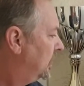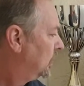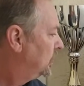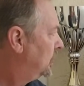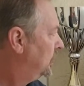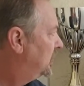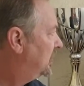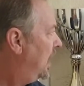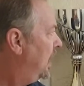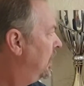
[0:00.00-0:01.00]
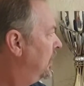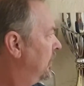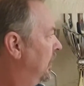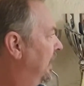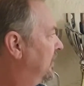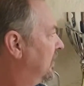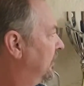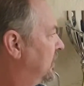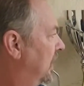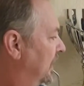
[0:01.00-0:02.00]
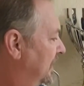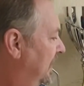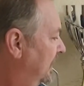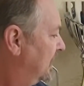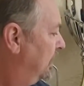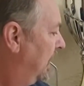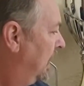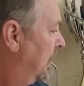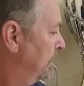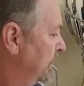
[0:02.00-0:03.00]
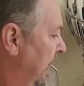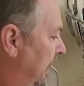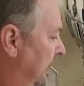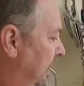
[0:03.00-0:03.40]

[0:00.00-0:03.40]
or too slow relative to our set speed, it'll